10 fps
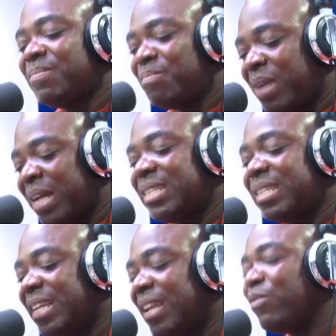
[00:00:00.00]
But in
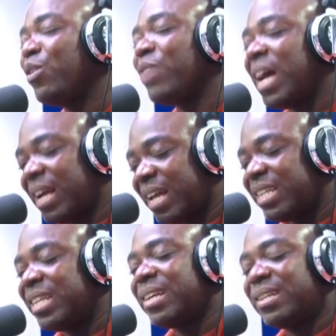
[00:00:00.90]
the level of anger
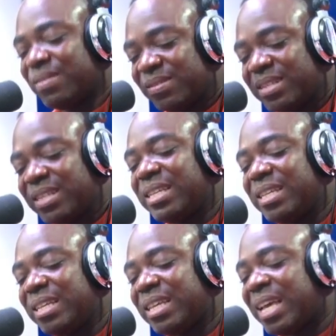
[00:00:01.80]
there.
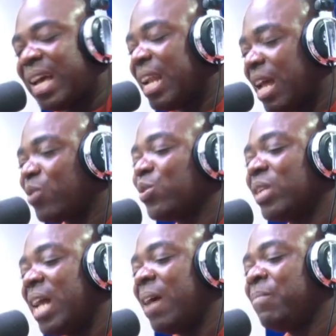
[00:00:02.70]
Yeah, allow.
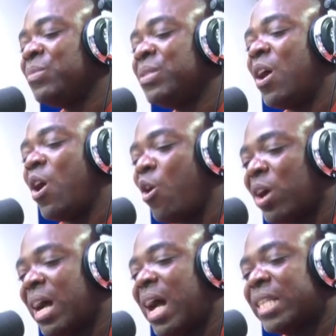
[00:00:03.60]
Now
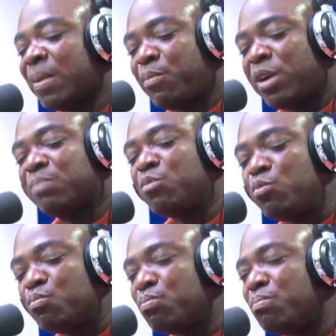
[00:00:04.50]
onka at a point,
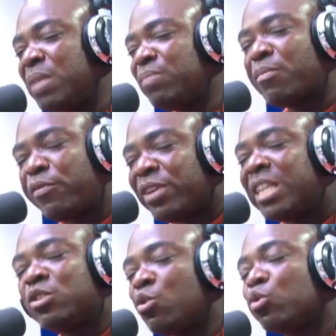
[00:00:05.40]
moon minimum
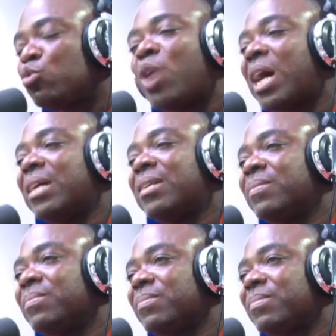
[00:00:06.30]
feelings no soon.
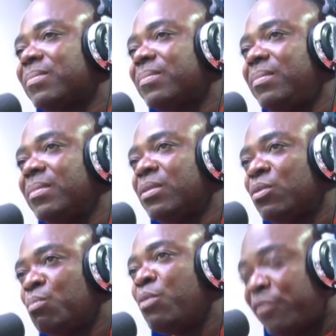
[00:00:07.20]
Yeah.
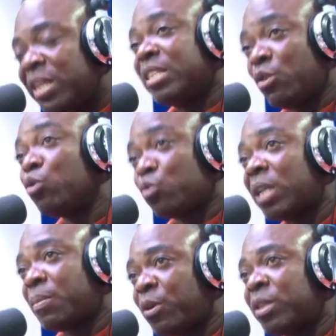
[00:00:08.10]
More feelings no soon
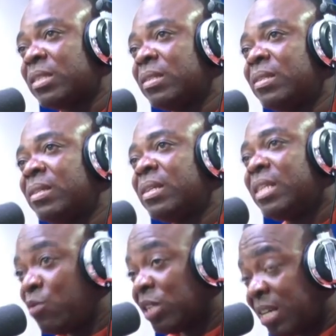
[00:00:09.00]
at a point.
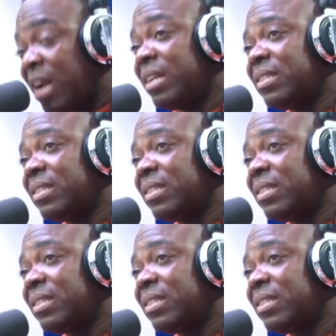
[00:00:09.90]
He was crying.